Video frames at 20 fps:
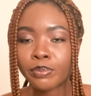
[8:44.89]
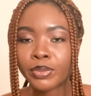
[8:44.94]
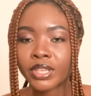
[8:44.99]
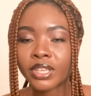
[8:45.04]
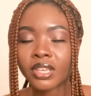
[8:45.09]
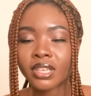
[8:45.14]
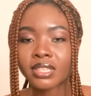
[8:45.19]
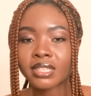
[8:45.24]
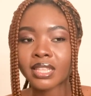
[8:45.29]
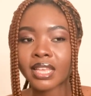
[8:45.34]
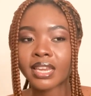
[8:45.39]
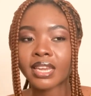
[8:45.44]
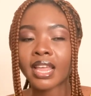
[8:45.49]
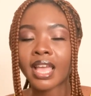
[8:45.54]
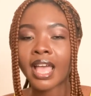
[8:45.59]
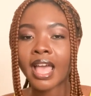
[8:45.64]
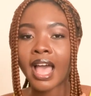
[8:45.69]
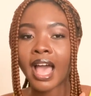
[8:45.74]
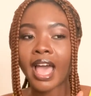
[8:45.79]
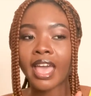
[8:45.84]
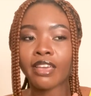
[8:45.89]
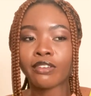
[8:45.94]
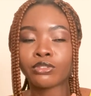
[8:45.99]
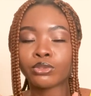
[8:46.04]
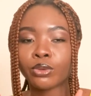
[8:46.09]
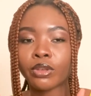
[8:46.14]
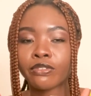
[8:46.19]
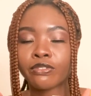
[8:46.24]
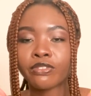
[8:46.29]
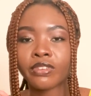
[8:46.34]
because then I have
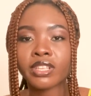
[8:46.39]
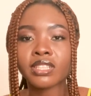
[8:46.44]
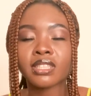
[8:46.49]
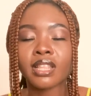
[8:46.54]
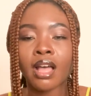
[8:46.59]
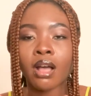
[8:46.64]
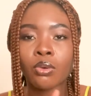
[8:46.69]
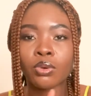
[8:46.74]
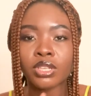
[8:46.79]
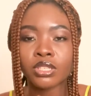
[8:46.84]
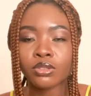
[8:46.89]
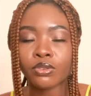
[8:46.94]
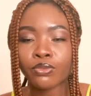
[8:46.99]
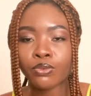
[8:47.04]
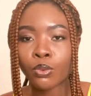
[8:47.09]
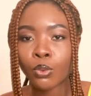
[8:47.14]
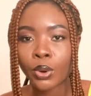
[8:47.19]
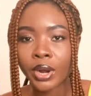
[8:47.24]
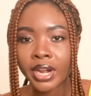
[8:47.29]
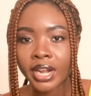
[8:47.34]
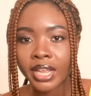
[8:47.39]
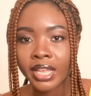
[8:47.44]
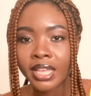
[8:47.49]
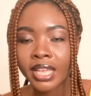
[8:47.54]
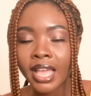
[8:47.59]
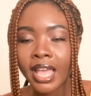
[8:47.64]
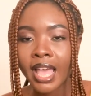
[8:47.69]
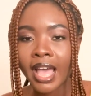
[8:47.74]
to have fixed hours of work.